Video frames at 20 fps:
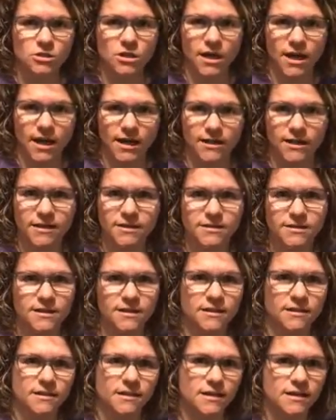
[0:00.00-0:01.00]
I like to
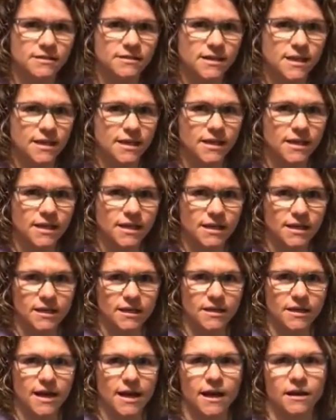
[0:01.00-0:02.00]
get things in
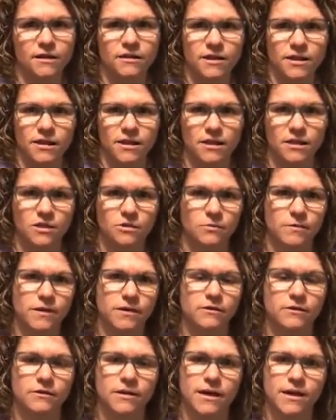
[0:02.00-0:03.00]
and out of the
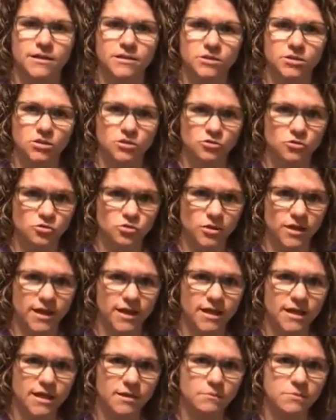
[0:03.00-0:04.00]
incubator and to try
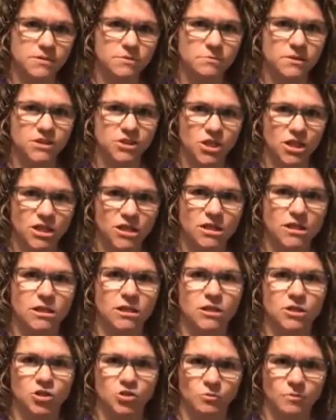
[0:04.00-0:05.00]
and keep as much heat
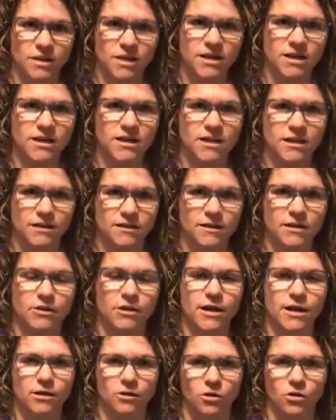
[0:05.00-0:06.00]
and humidity in there
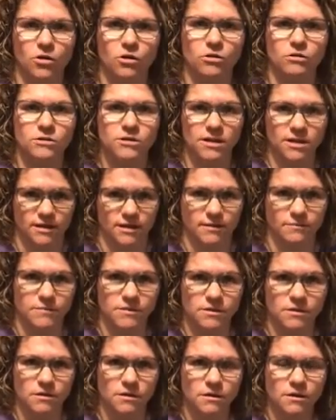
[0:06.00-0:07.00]
at all times.
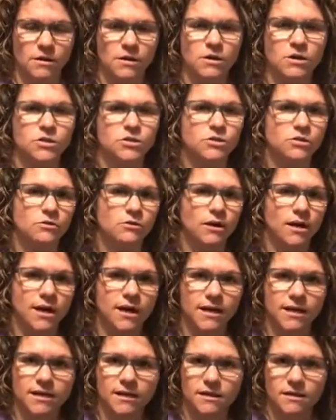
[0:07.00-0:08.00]
So
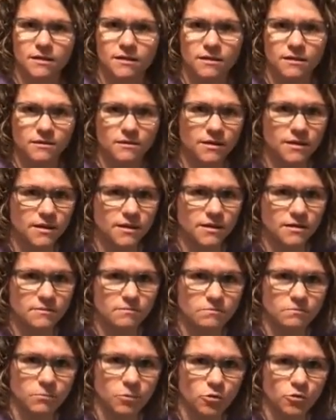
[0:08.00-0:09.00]
I
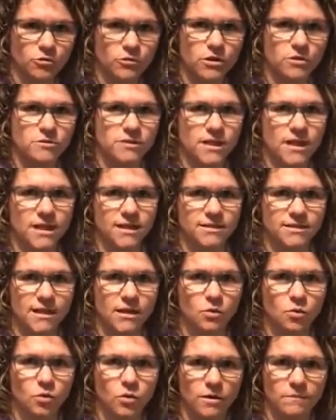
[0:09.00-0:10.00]
pull those eggs
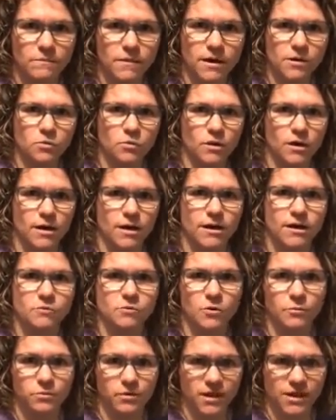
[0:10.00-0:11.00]
out one by one and
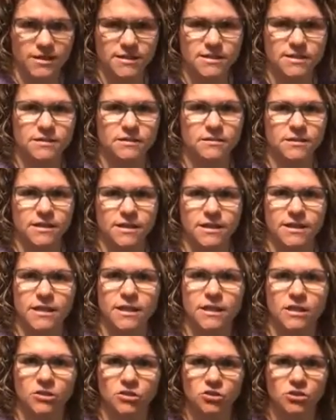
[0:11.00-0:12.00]
replace the lid
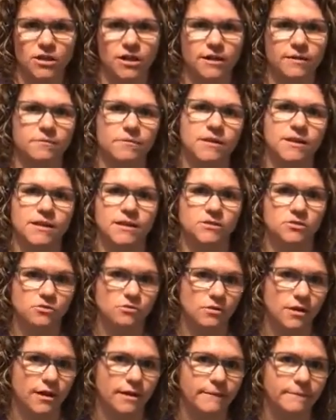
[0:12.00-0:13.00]
each time that I do
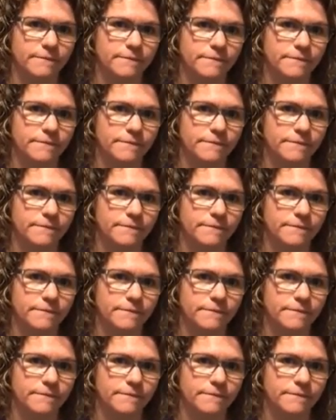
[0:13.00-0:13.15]
that.